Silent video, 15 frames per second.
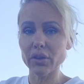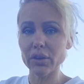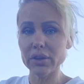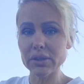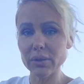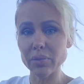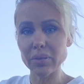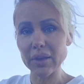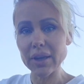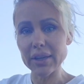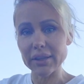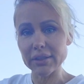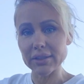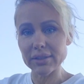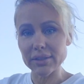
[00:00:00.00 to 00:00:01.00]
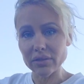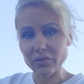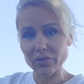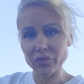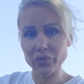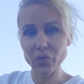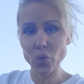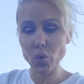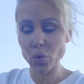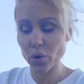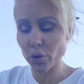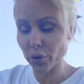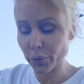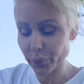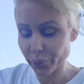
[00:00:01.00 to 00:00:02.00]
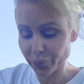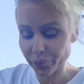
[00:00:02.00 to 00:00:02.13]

there is a place for